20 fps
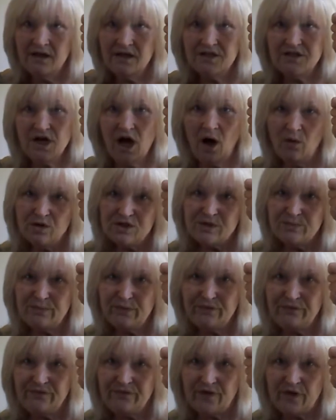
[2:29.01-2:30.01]
to hold
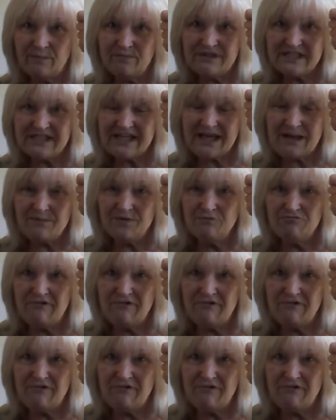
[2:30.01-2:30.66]
above them to keep the